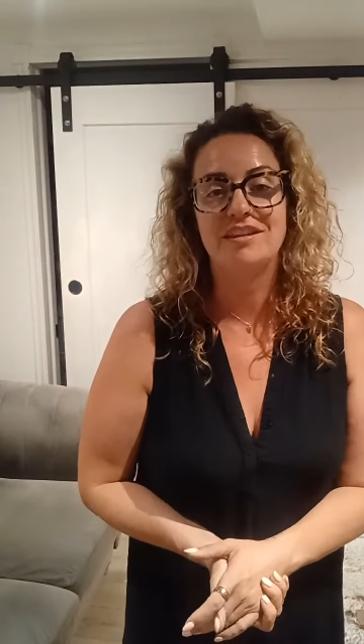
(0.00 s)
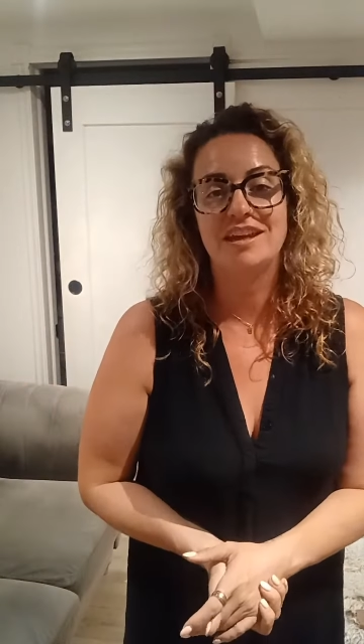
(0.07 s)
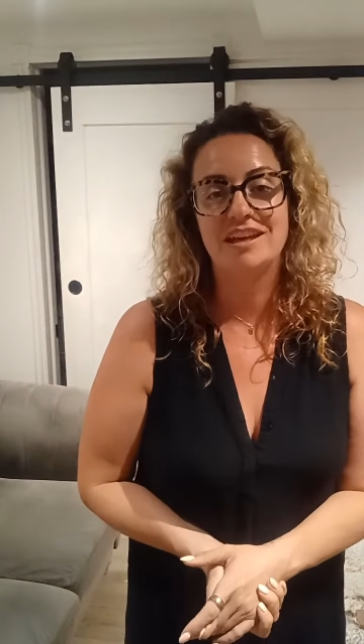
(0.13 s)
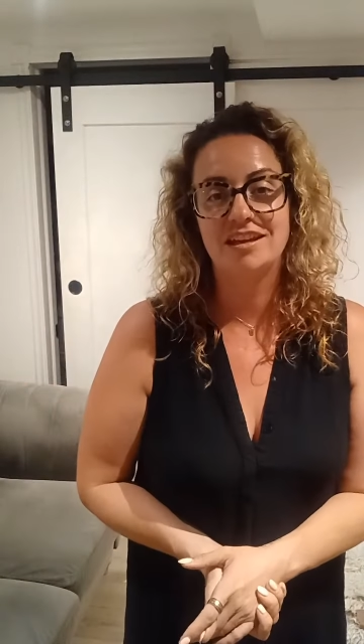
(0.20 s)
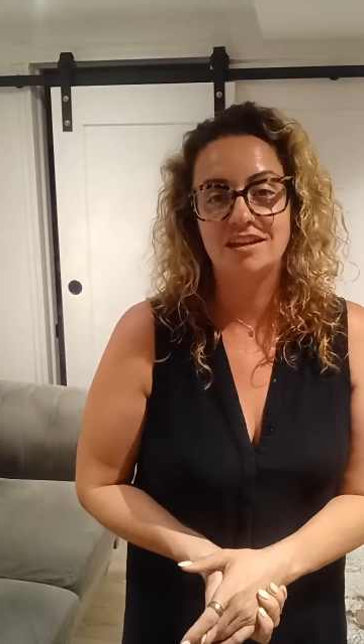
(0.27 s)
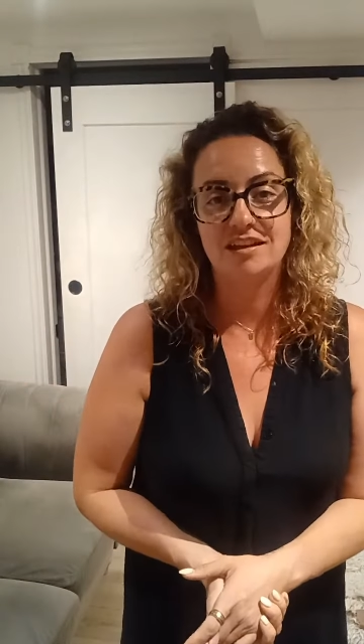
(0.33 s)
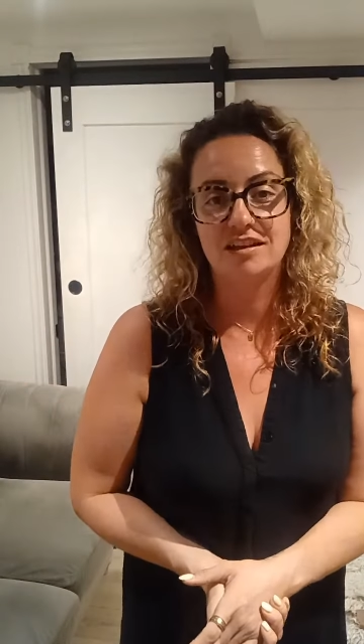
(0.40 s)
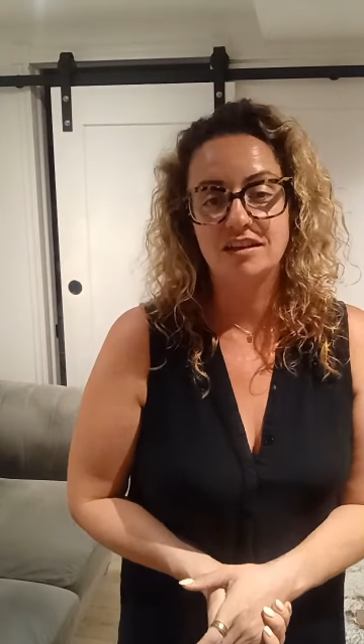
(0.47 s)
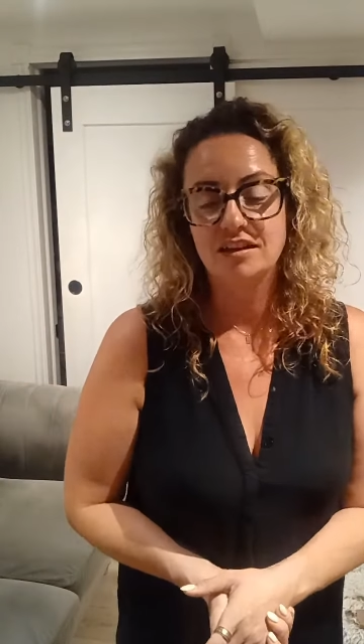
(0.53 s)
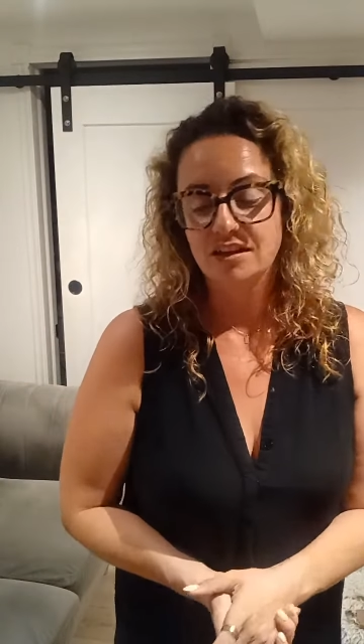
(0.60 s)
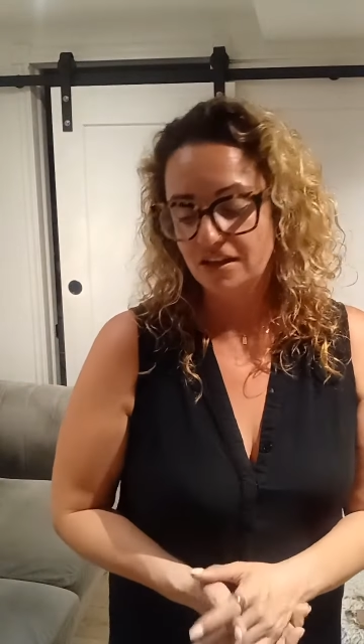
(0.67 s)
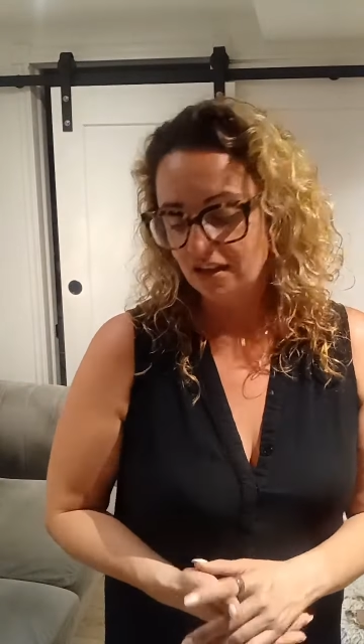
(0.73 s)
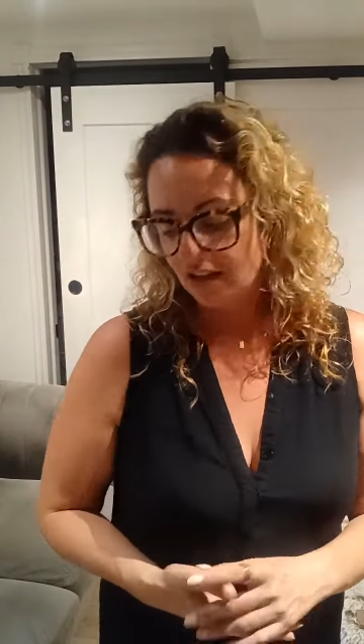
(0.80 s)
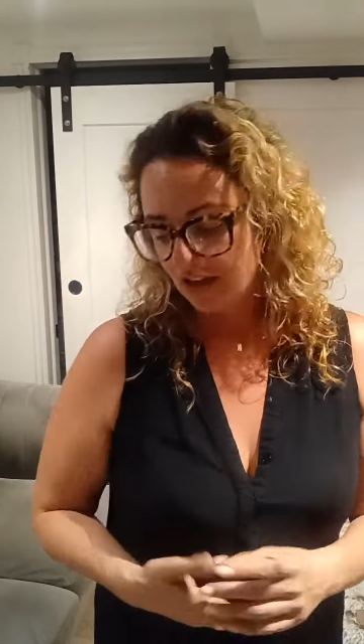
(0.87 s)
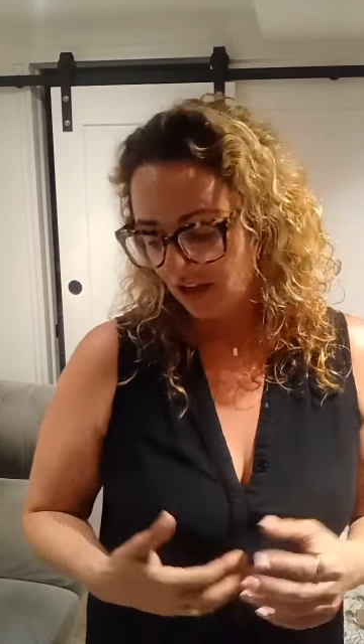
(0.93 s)
a
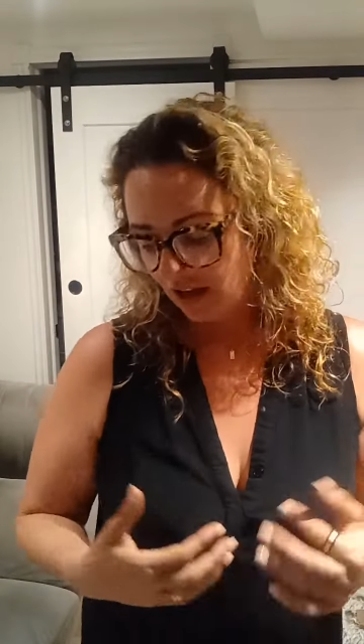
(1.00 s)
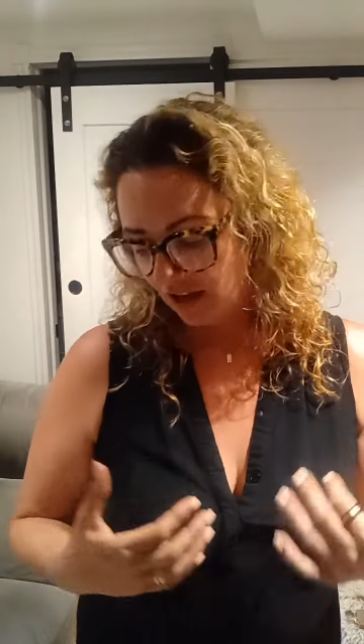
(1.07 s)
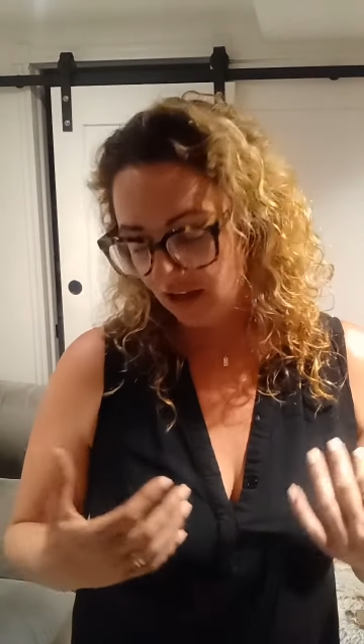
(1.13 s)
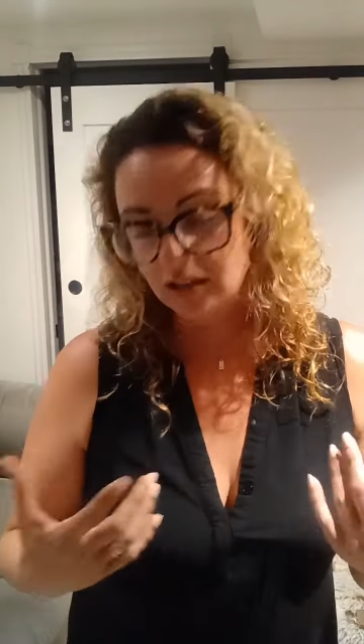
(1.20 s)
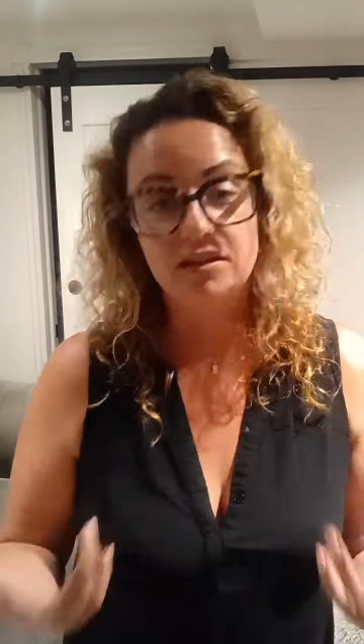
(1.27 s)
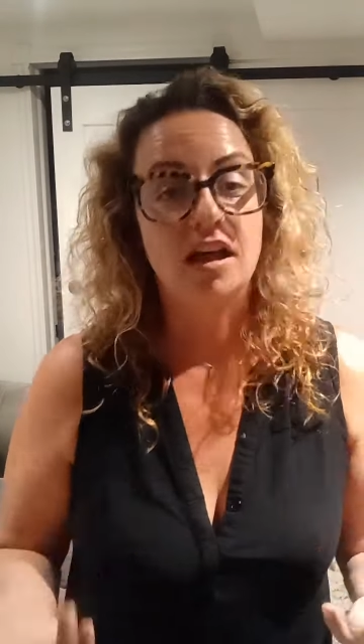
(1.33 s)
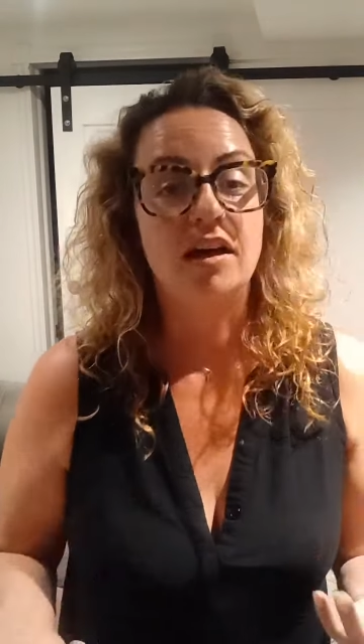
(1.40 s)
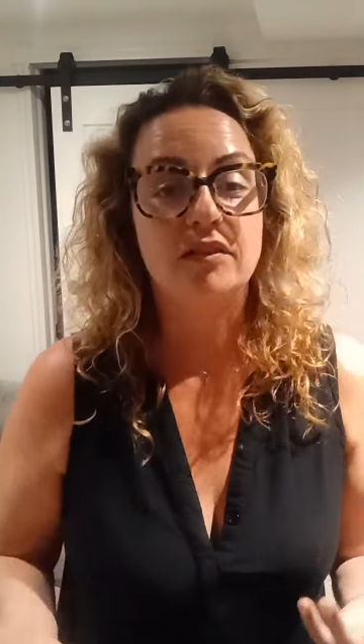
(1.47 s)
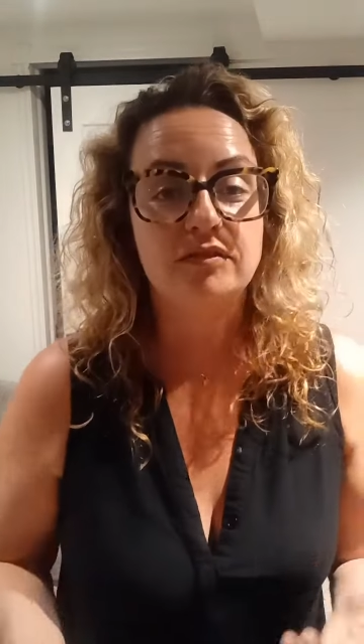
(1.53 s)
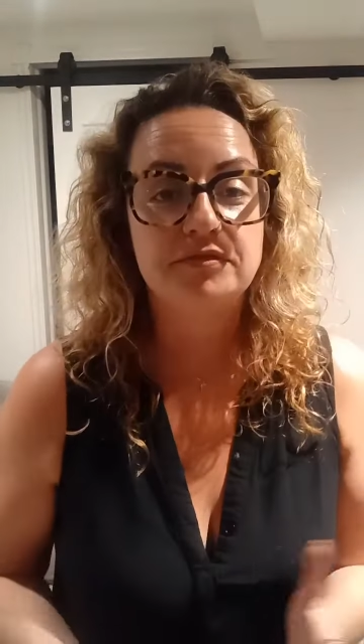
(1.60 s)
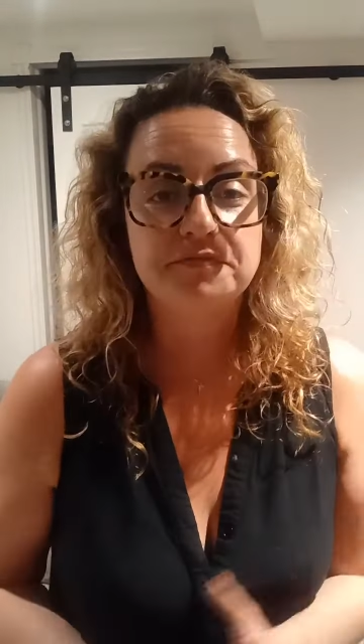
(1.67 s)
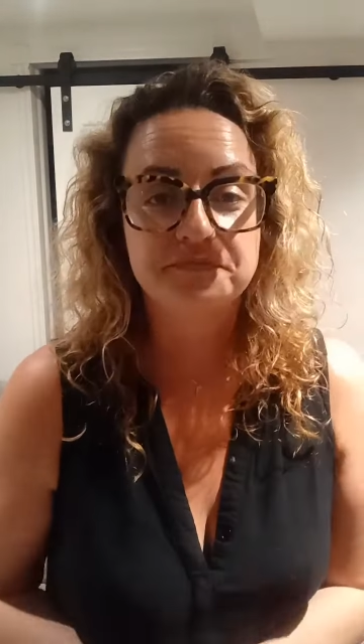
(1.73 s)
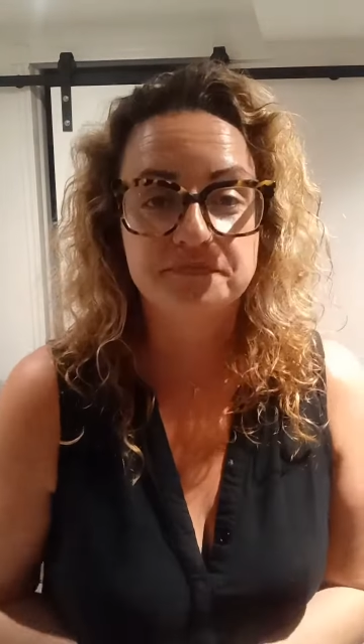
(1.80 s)
love.